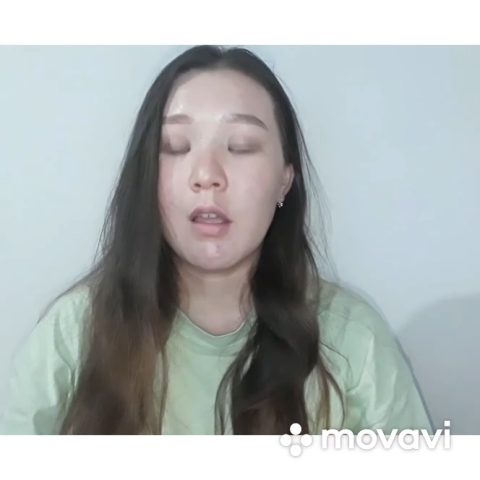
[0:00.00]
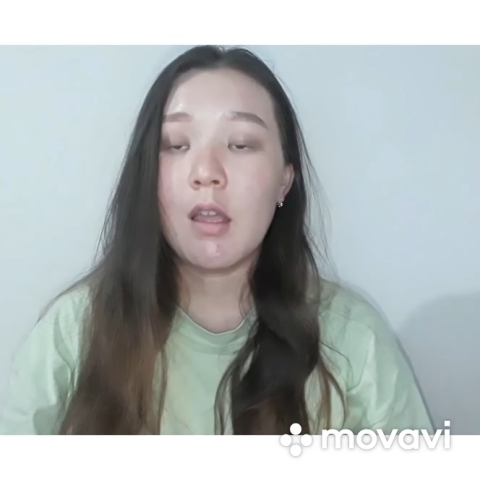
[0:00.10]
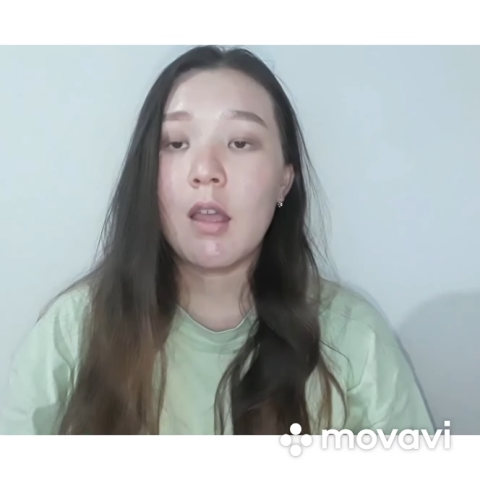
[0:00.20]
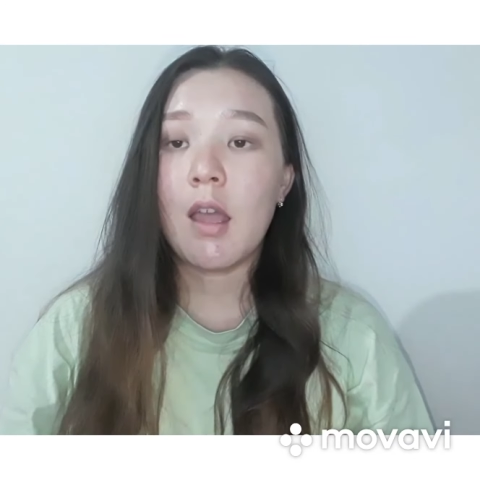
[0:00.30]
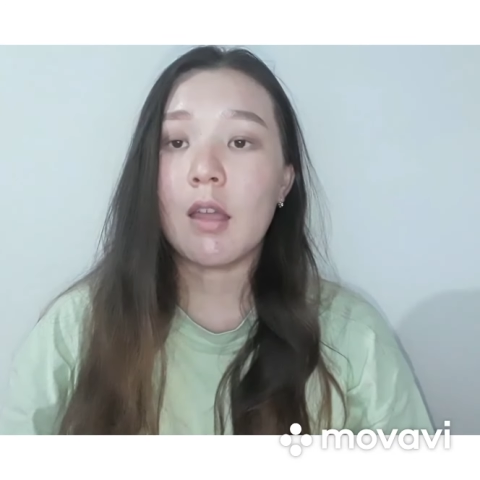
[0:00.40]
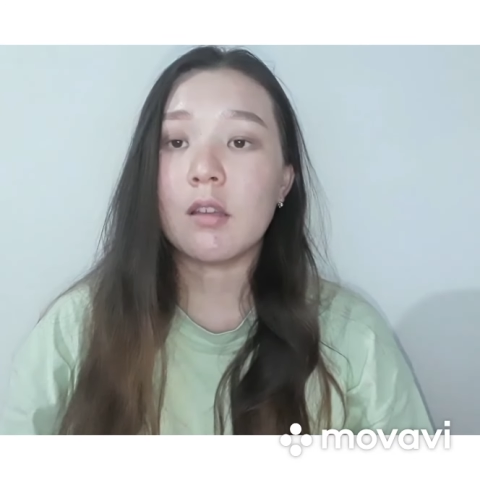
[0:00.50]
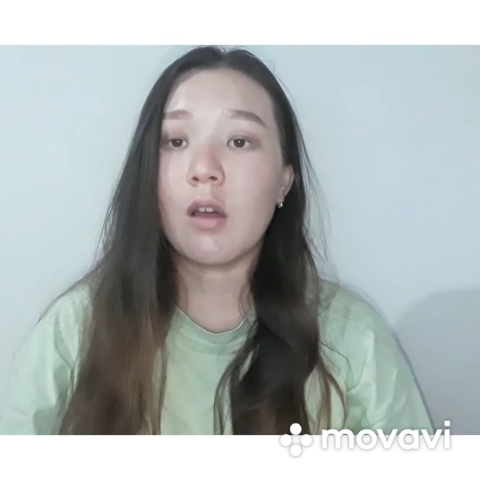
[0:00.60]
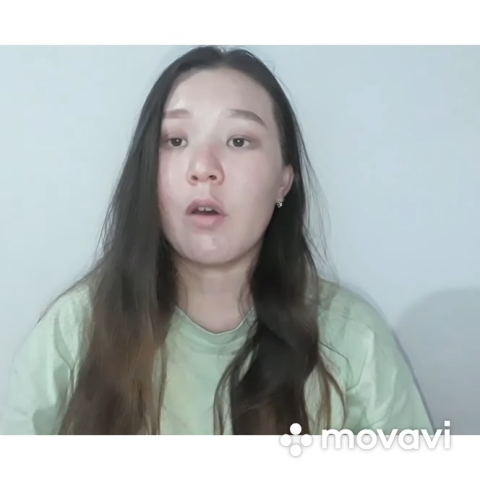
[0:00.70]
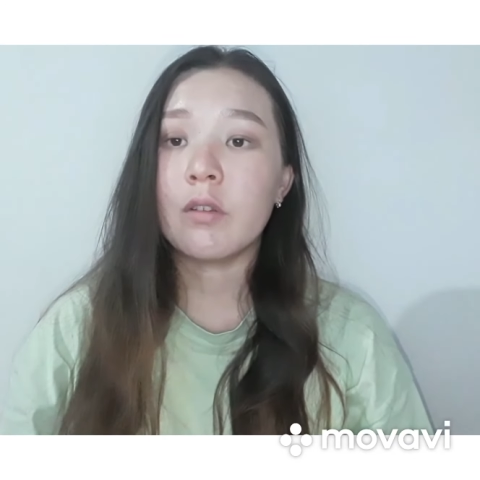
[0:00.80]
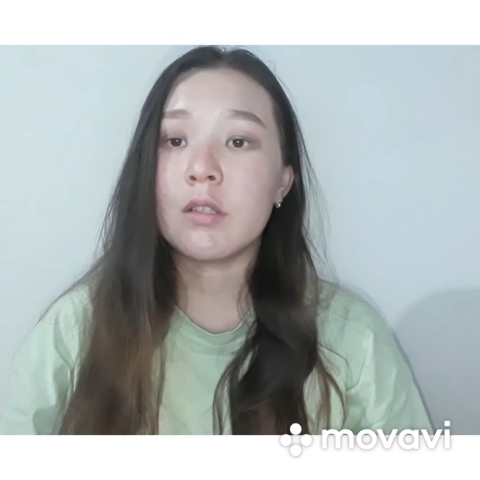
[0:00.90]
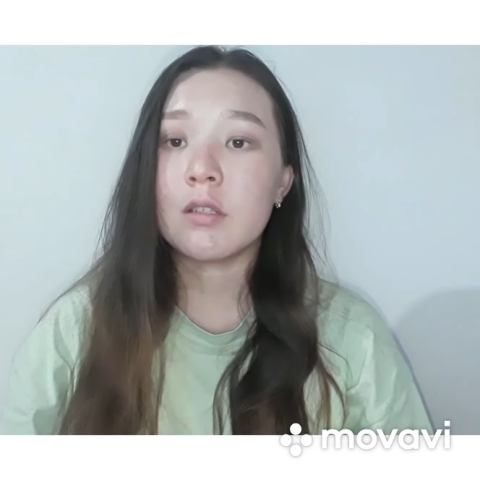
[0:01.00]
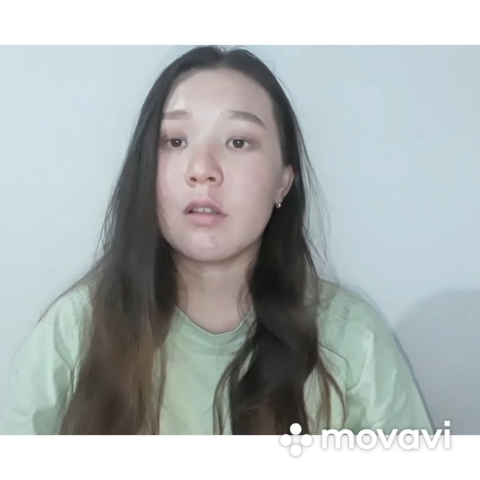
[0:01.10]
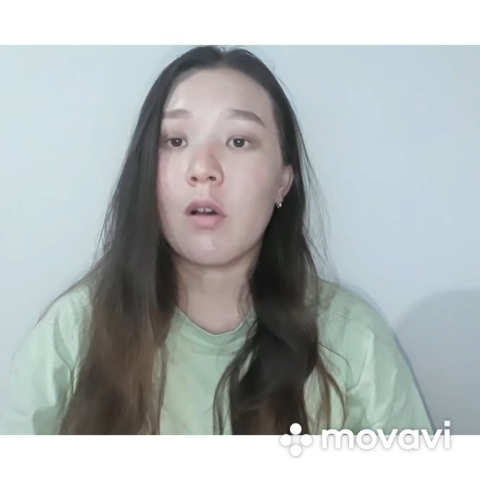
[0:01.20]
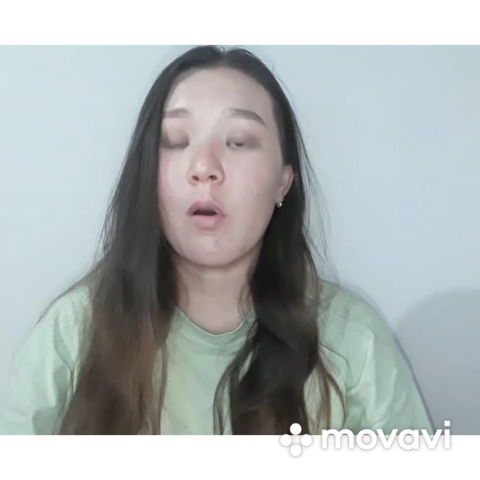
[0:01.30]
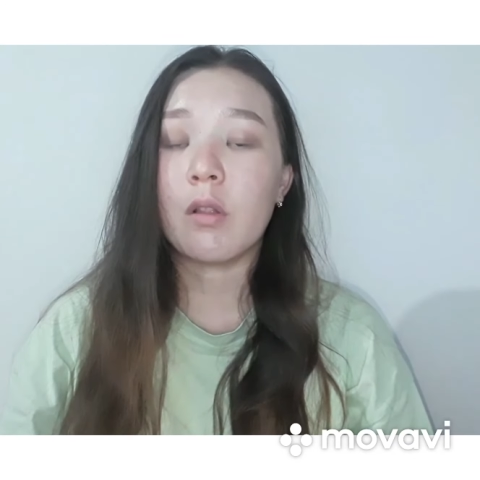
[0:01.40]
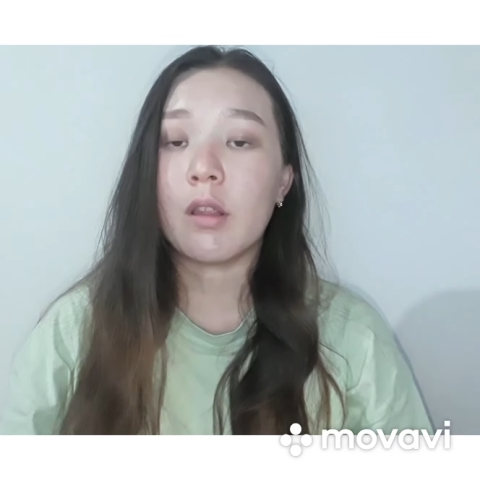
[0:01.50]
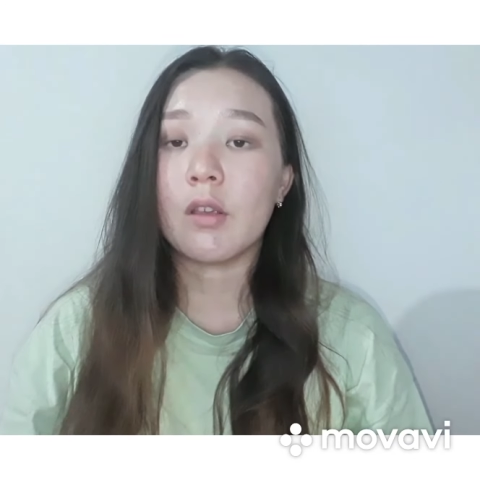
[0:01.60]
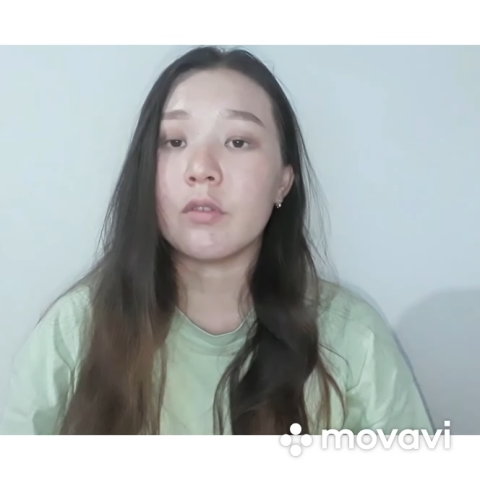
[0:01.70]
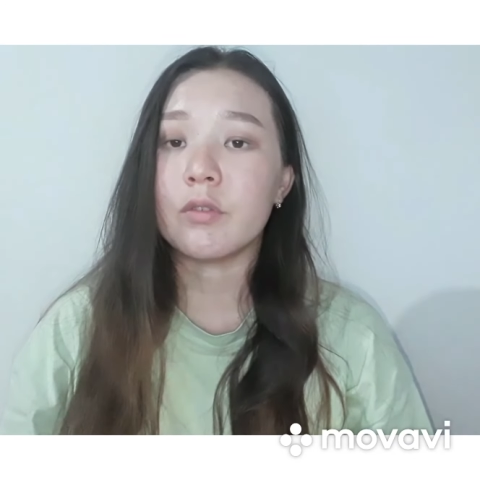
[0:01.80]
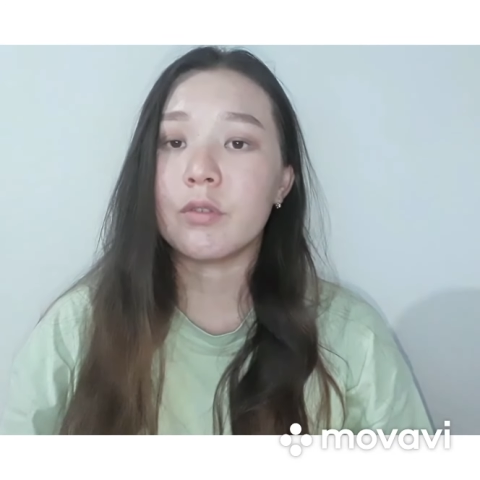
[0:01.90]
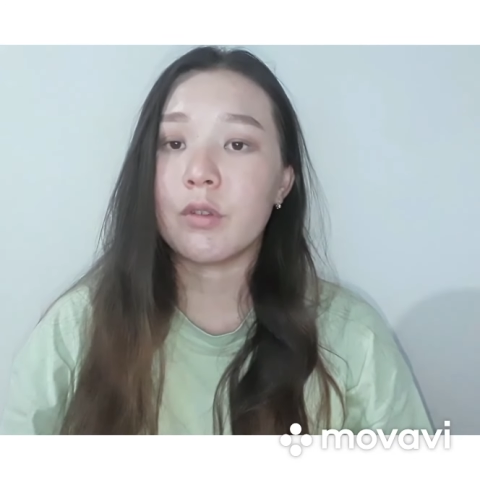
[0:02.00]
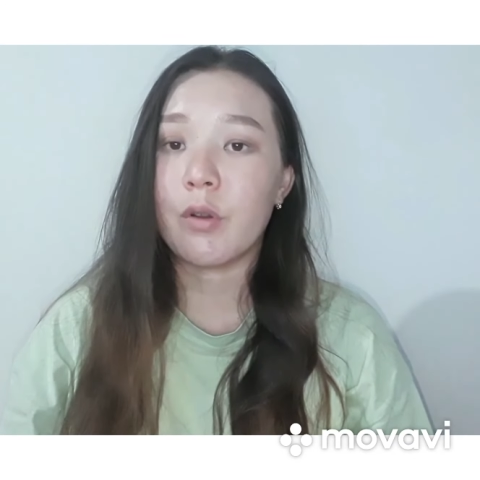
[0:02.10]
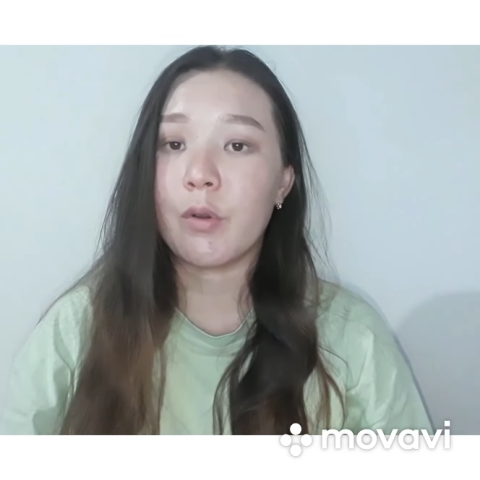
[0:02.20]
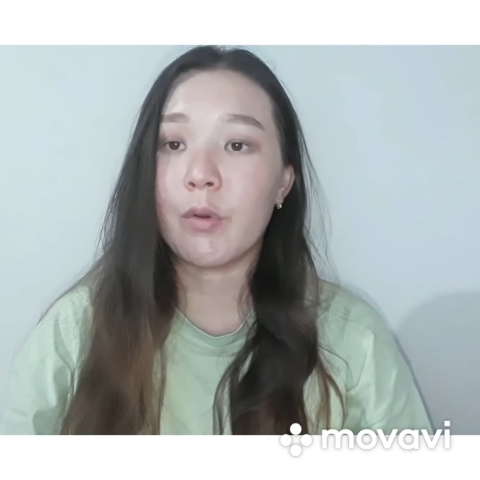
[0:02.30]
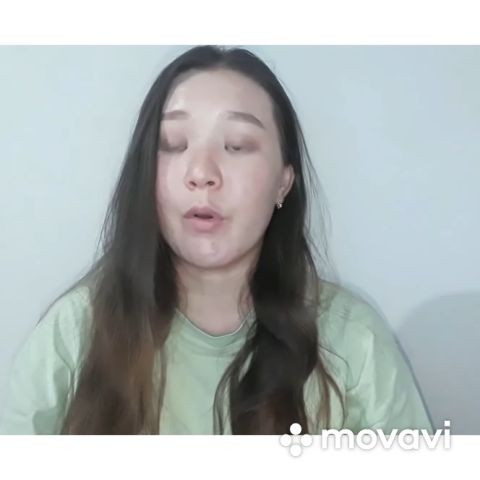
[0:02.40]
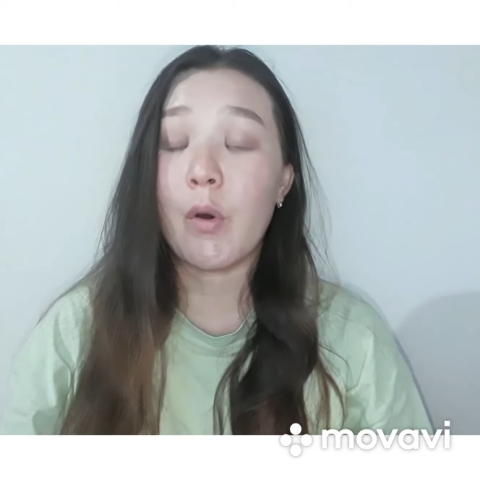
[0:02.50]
Hangouts only show